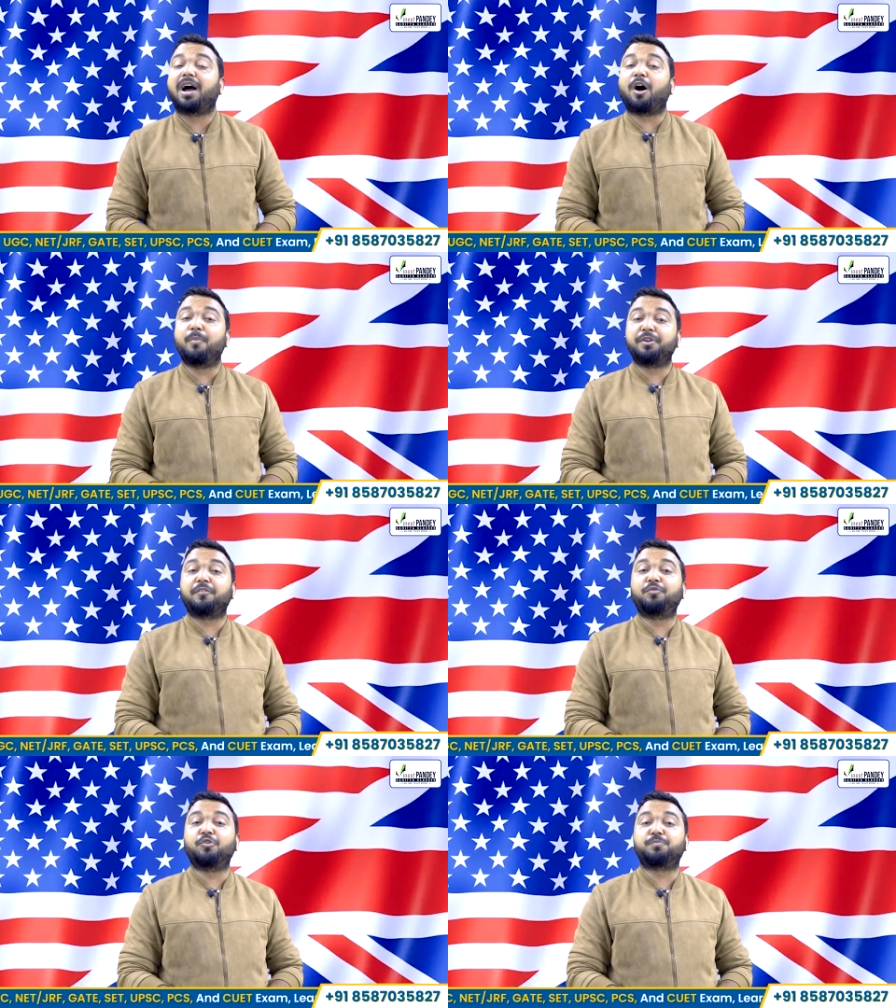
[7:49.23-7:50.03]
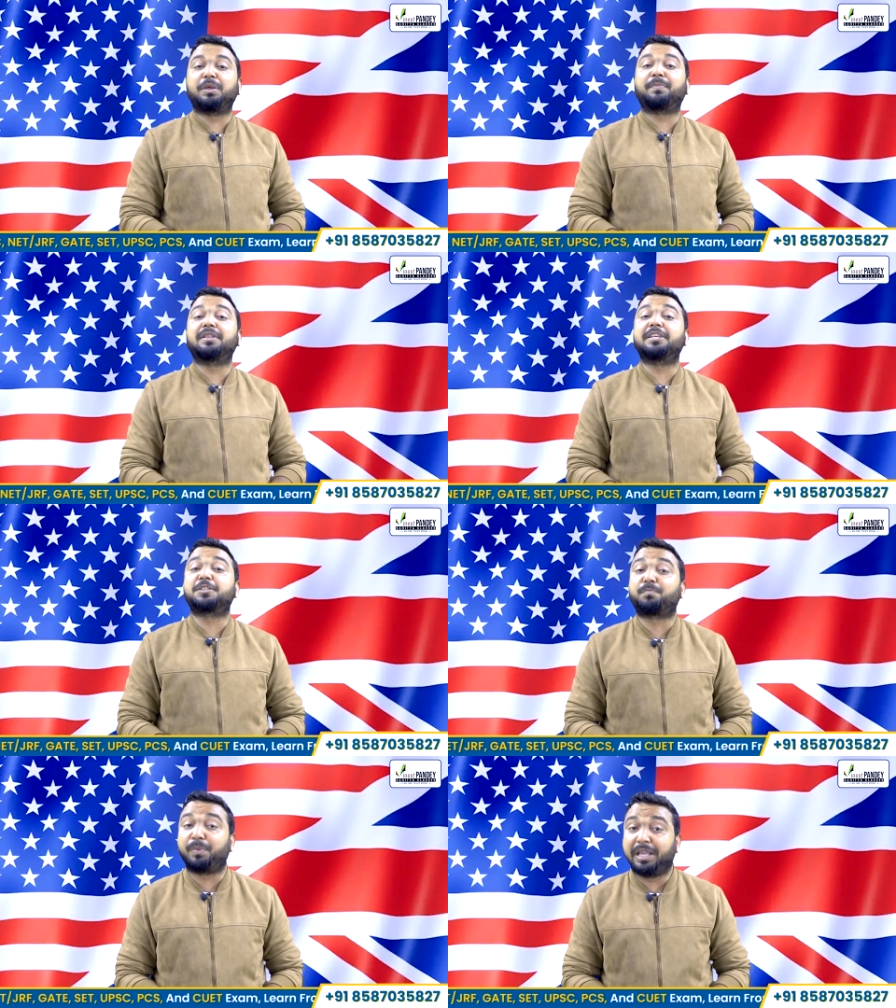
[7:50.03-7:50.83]
how many of those people they
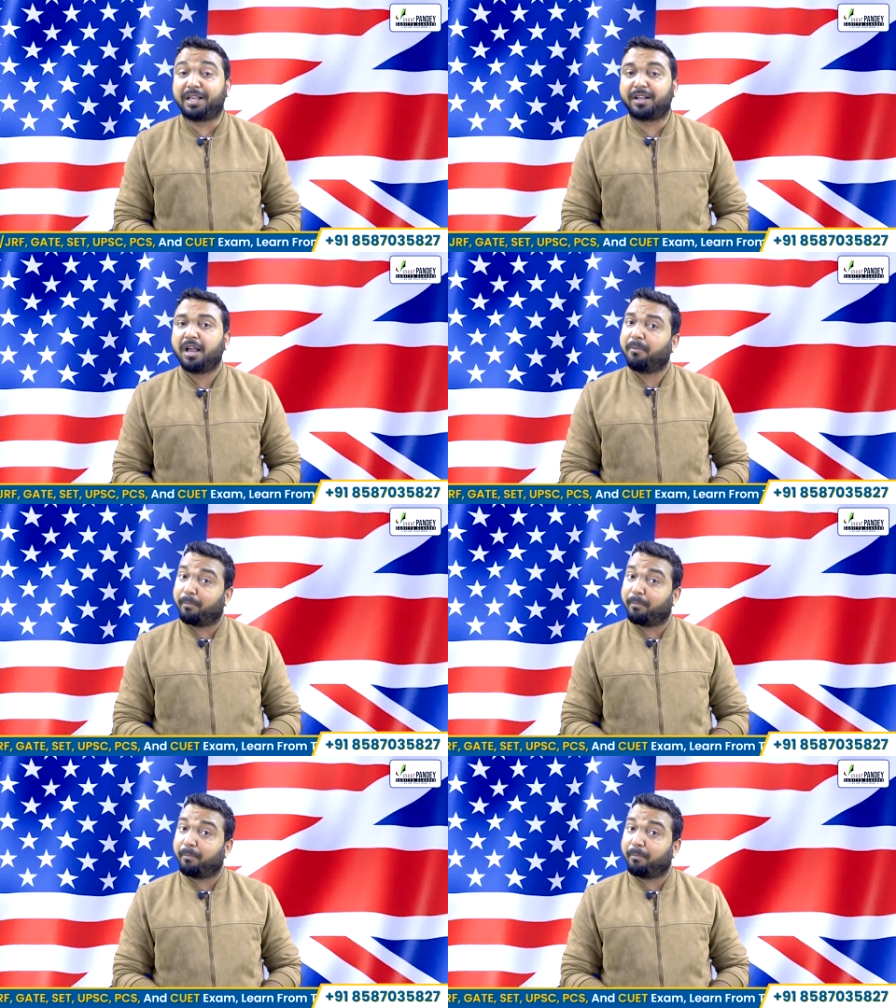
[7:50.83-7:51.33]
speak,